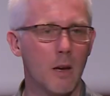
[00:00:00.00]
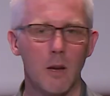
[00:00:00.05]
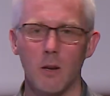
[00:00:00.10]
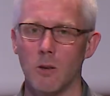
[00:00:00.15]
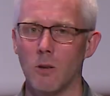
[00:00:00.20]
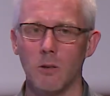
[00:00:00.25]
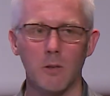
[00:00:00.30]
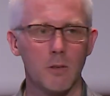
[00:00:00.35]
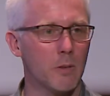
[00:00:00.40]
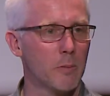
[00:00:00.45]

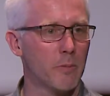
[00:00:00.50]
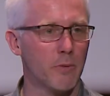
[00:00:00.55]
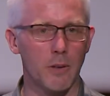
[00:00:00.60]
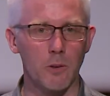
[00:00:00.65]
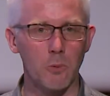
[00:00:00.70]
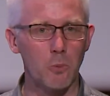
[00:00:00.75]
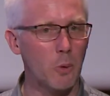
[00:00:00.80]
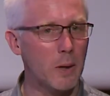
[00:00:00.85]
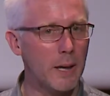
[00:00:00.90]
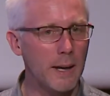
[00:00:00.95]
Not something
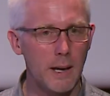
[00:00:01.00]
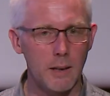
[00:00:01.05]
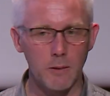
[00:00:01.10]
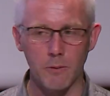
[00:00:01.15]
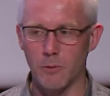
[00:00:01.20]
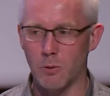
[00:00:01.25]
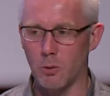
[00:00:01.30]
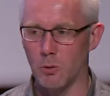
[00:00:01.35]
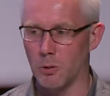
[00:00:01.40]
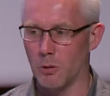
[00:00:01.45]
we had
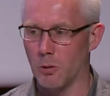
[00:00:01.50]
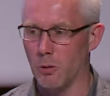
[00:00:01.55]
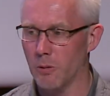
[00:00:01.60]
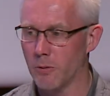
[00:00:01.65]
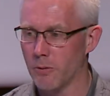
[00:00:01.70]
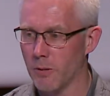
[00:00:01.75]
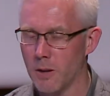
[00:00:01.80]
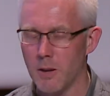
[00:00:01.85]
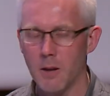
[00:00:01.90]
thought of.